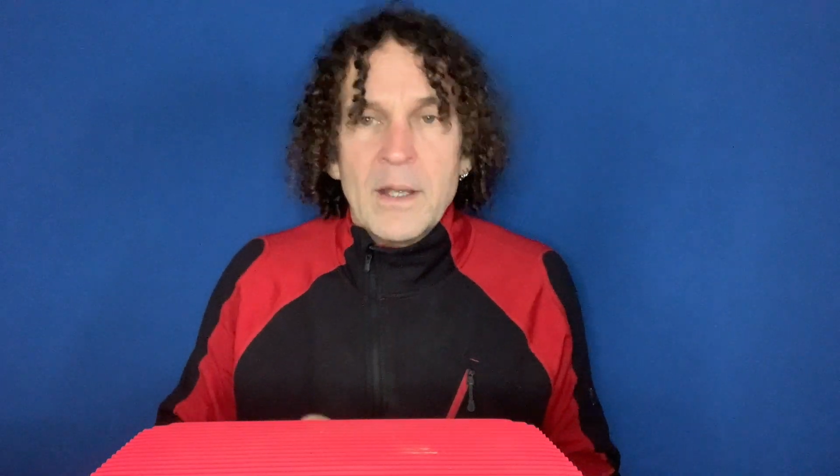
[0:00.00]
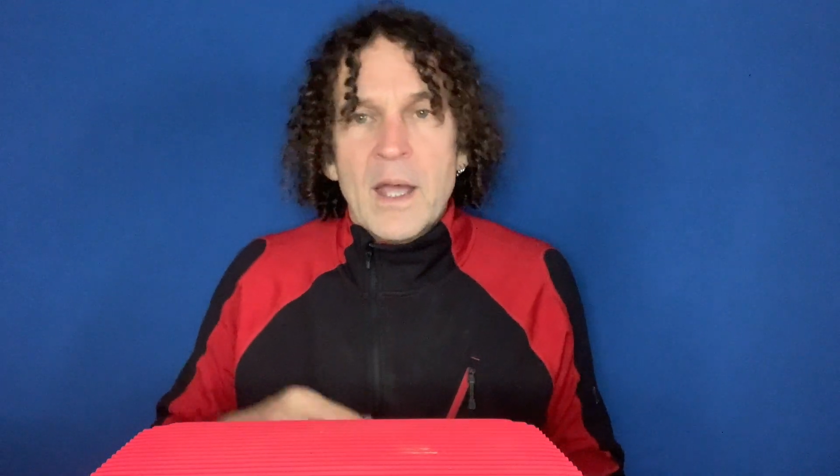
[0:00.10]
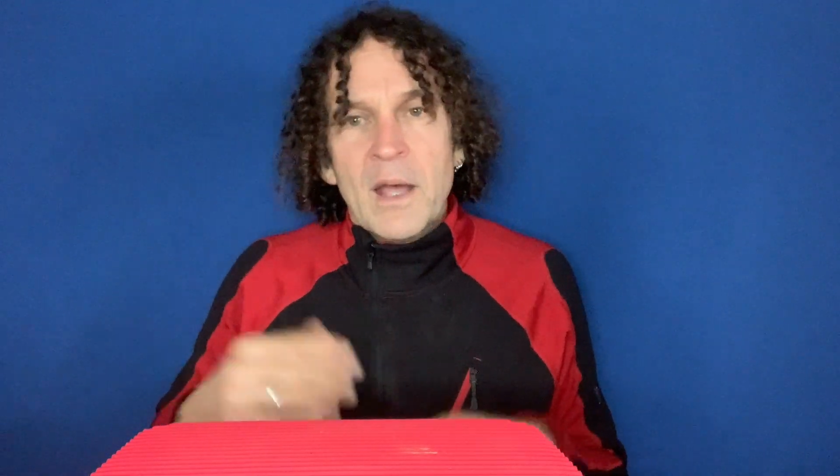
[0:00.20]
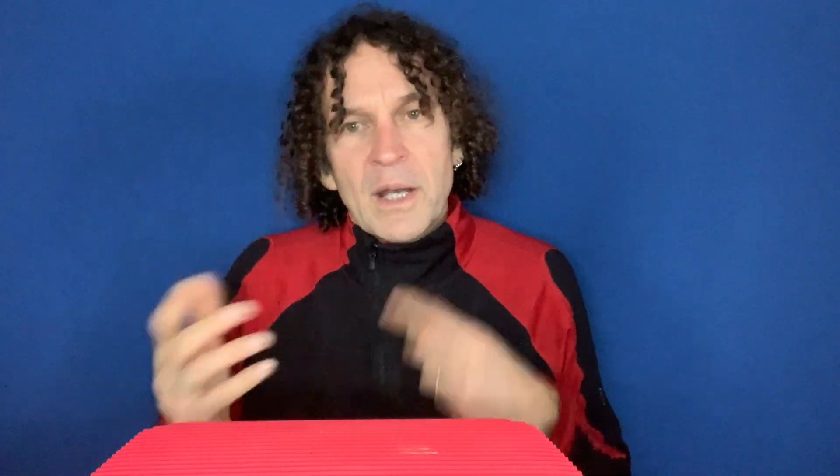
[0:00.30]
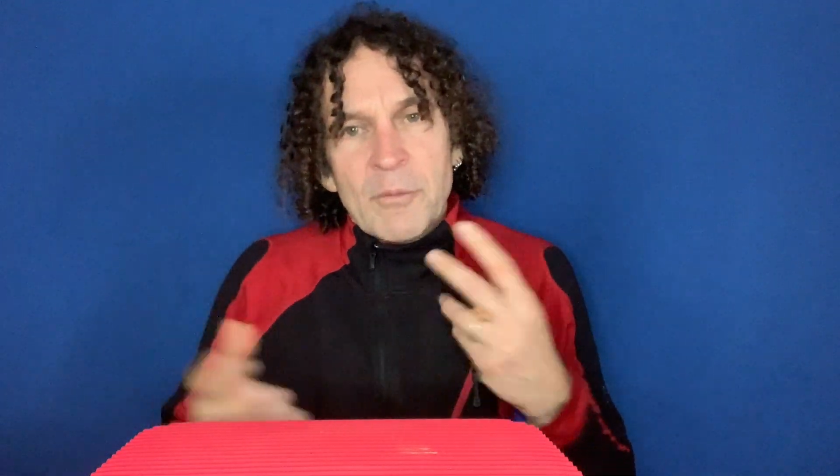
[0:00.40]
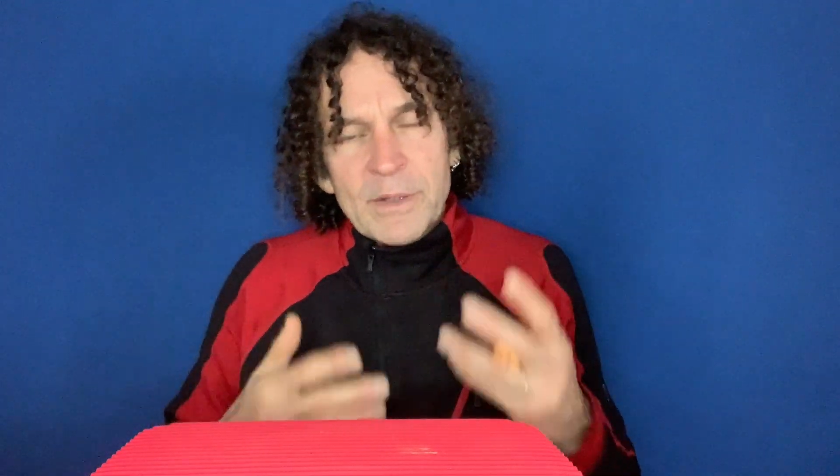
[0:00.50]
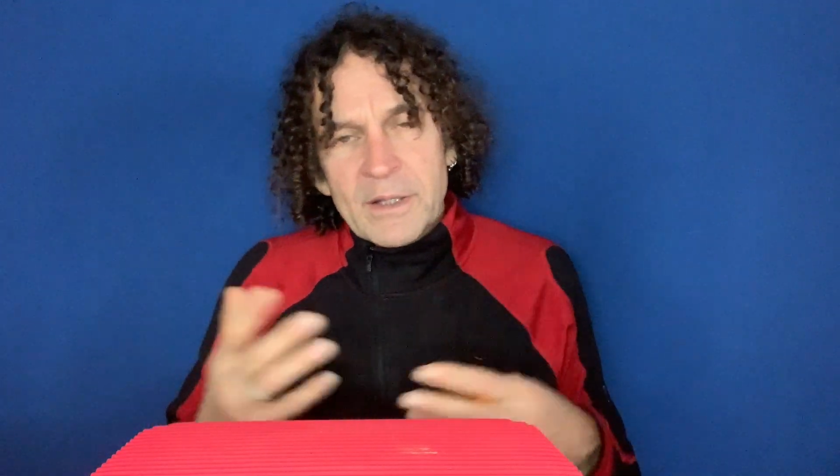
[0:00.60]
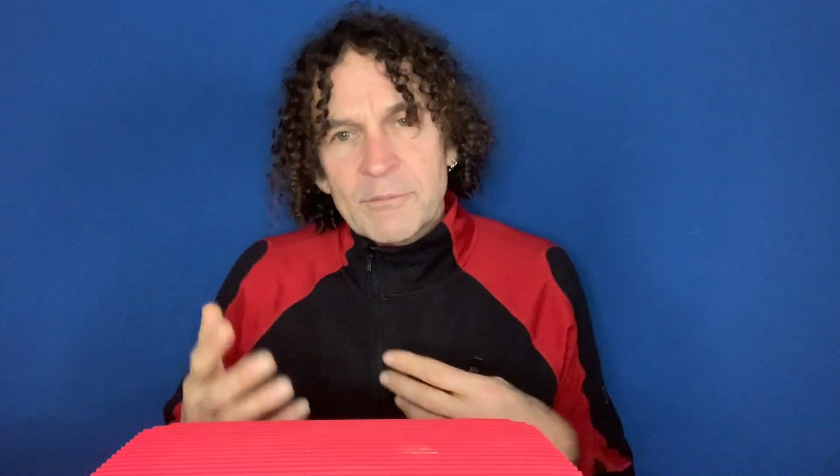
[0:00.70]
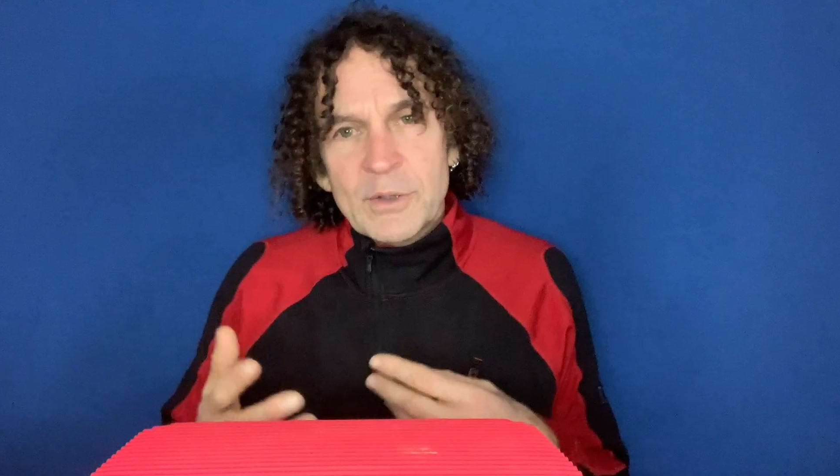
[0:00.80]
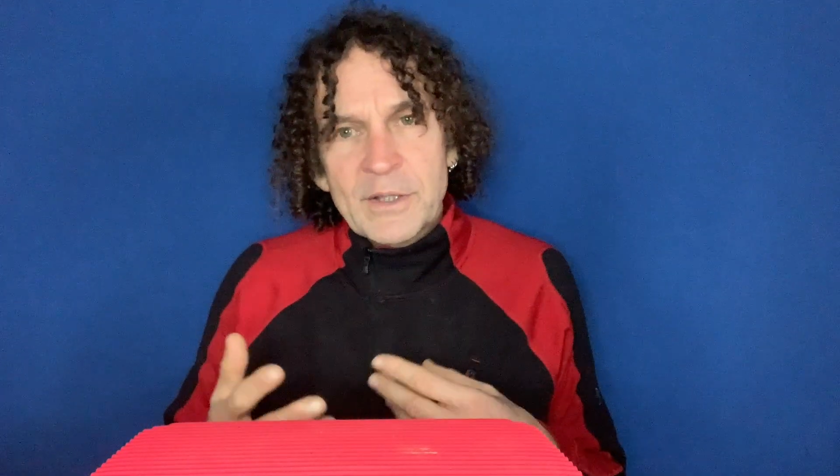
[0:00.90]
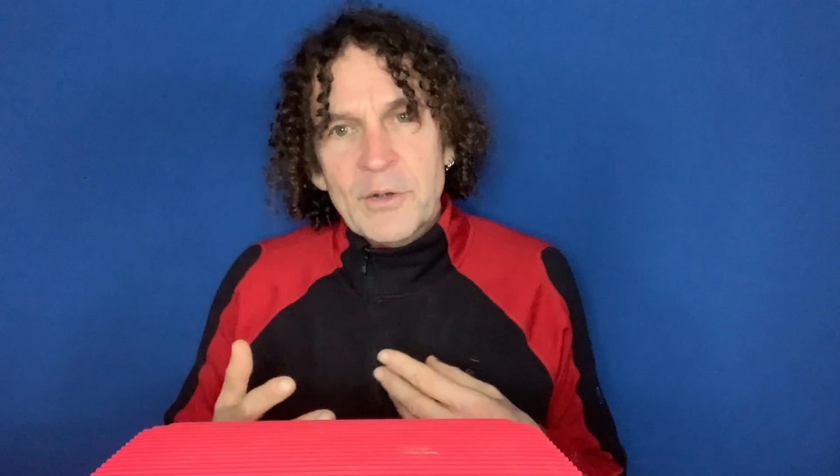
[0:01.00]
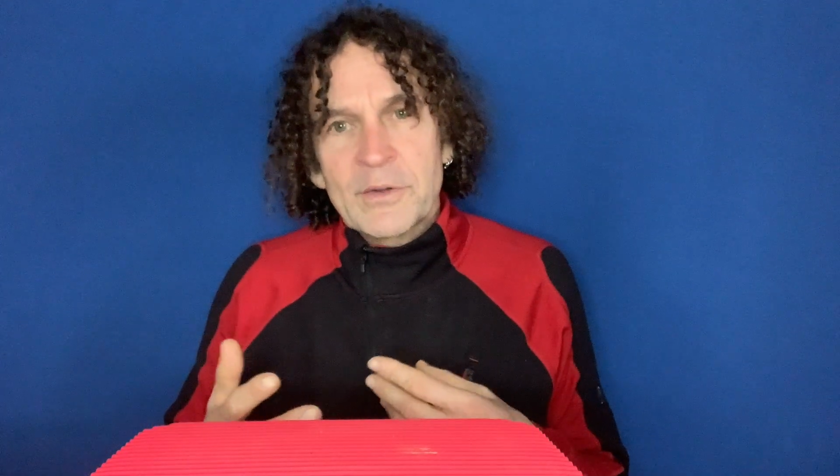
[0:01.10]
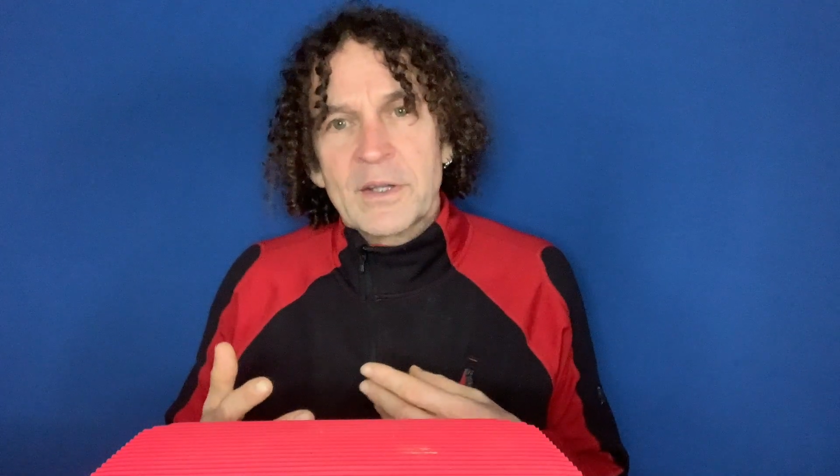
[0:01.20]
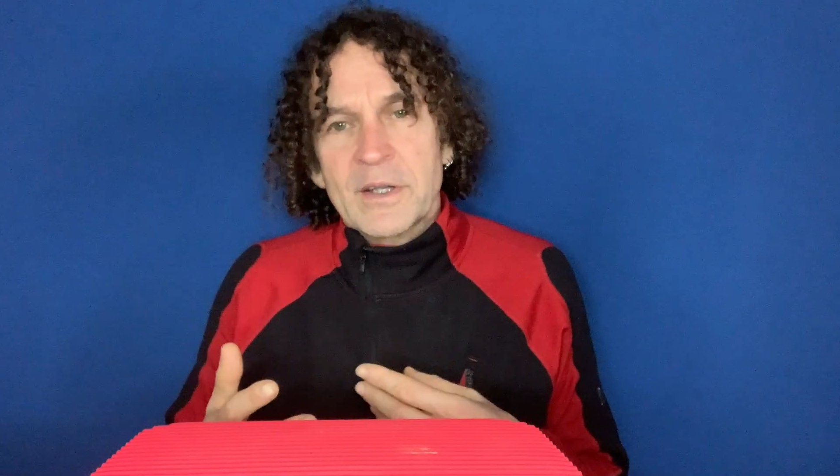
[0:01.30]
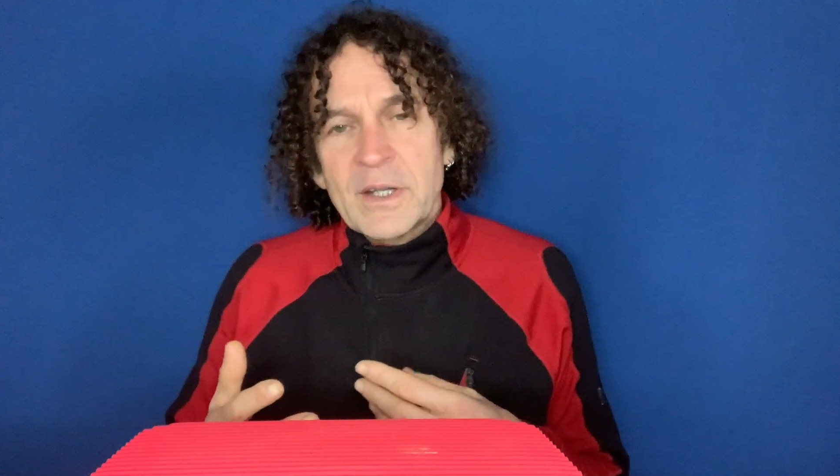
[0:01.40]
And we know
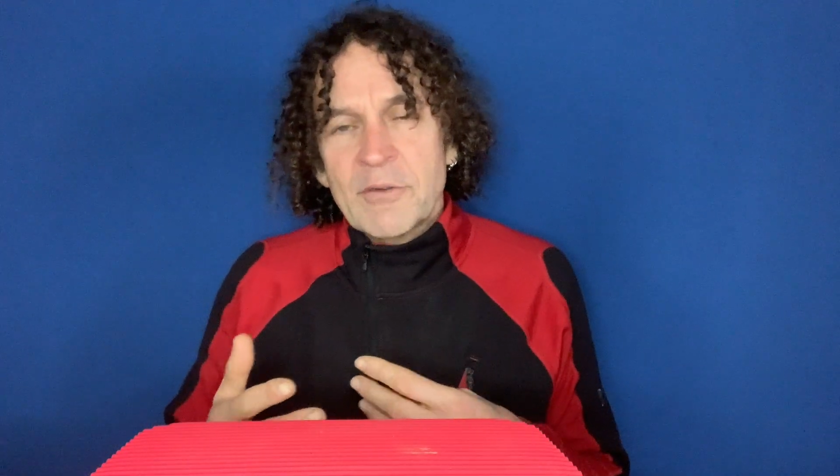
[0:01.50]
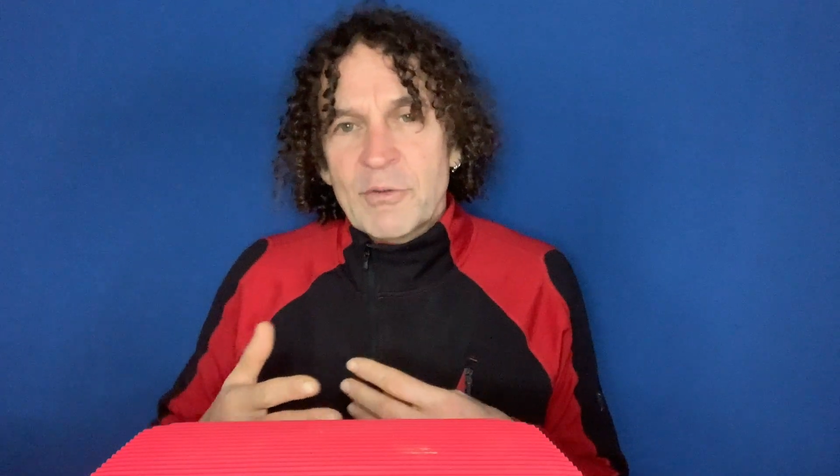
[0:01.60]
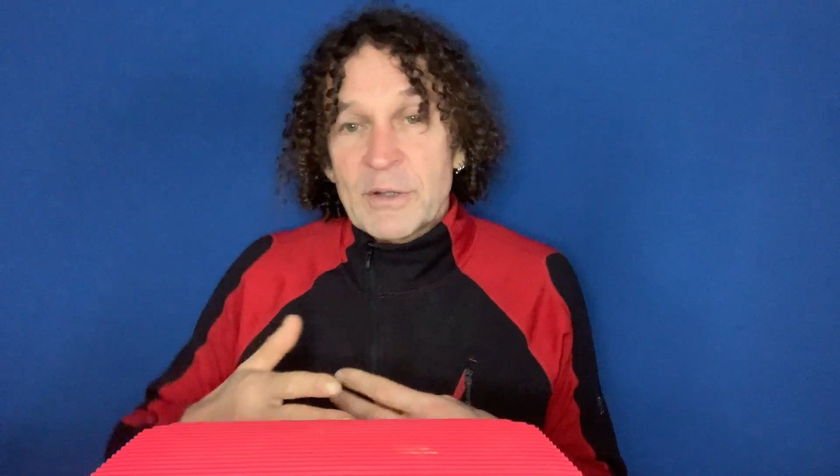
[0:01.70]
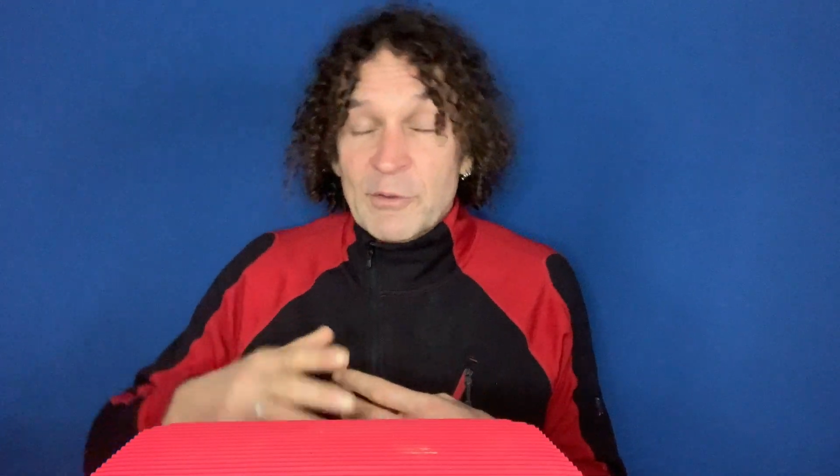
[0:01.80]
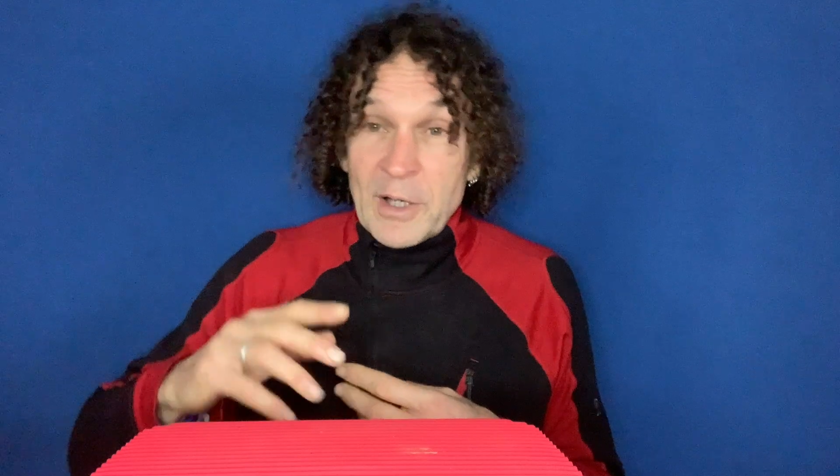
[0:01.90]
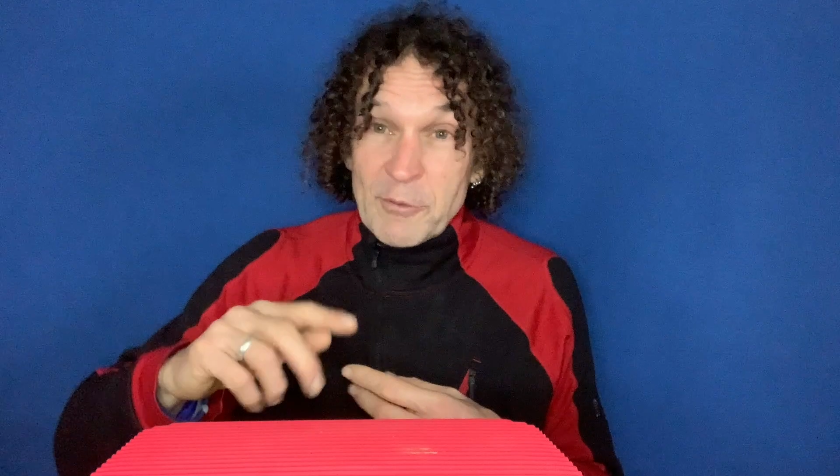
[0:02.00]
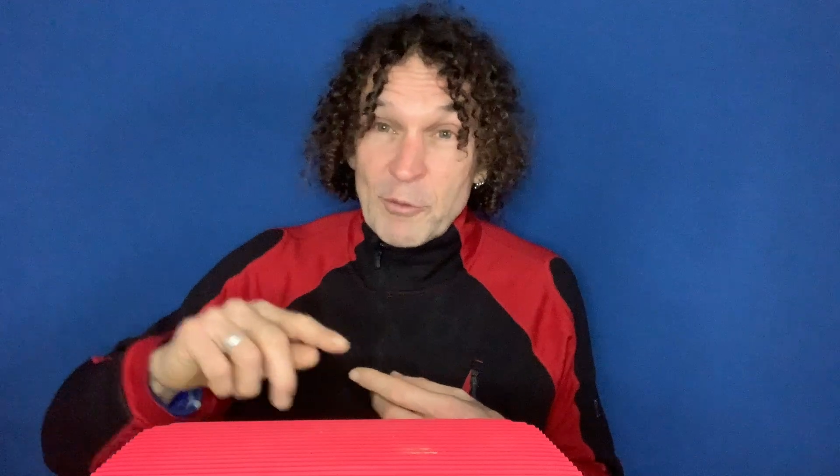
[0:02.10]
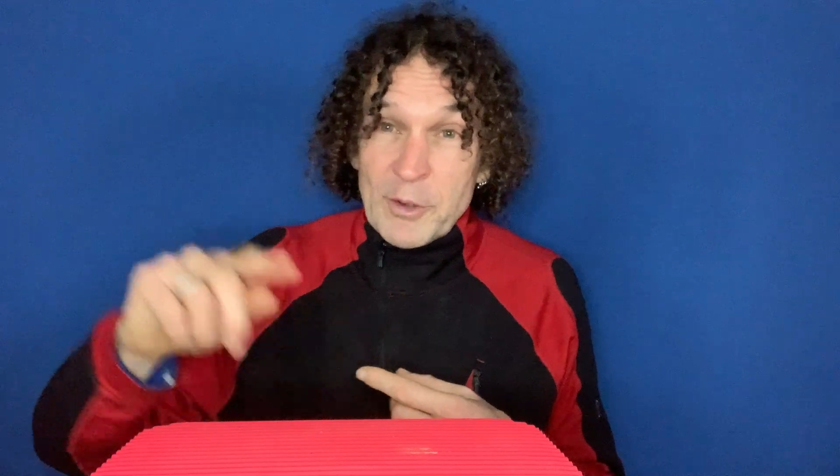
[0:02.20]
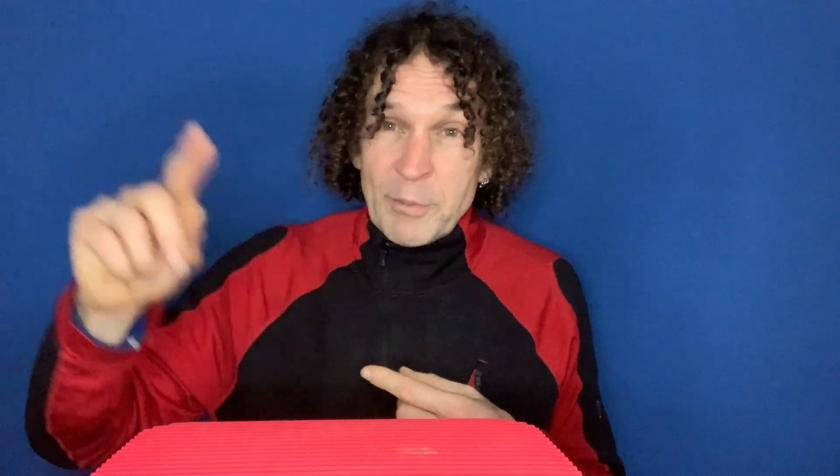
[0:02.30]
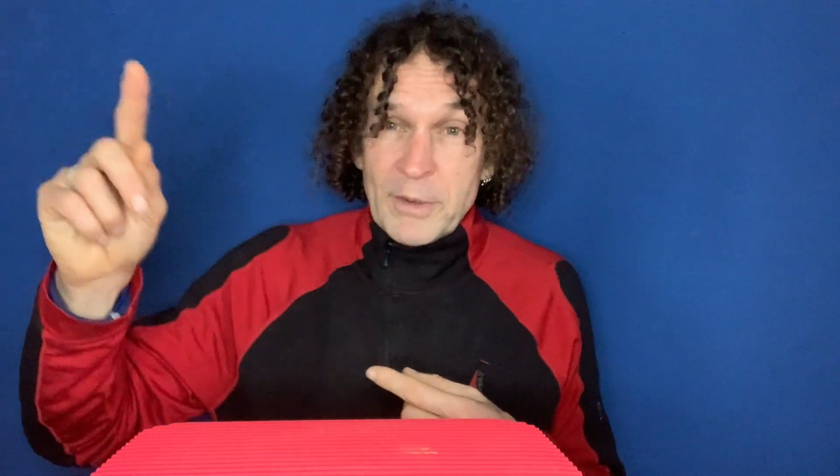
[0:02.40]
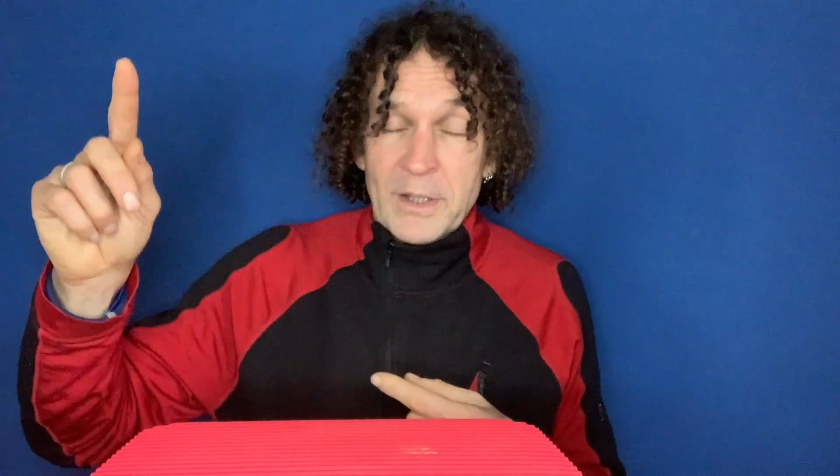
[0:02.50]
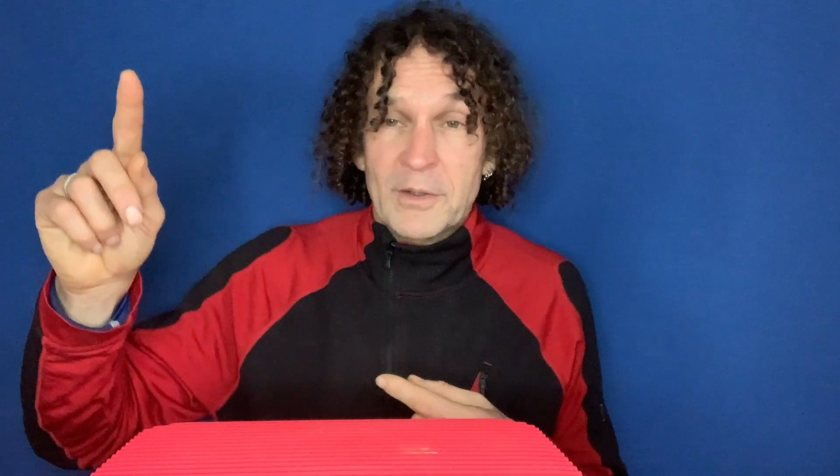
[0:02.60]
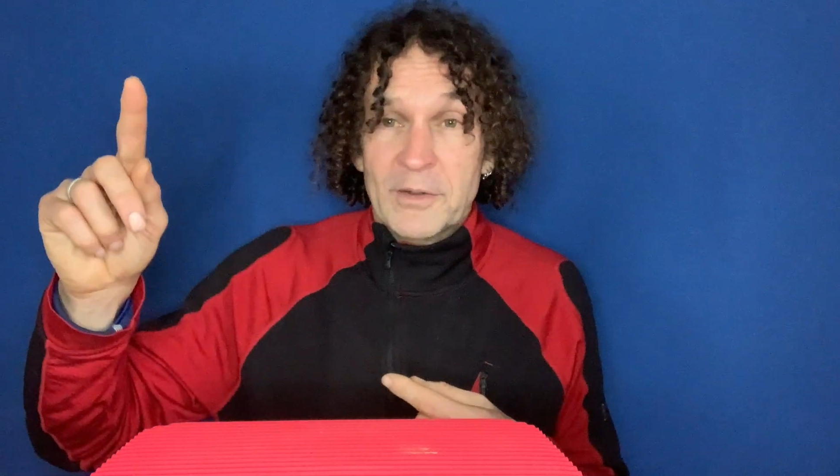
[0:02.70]
that if we try and run up a hill,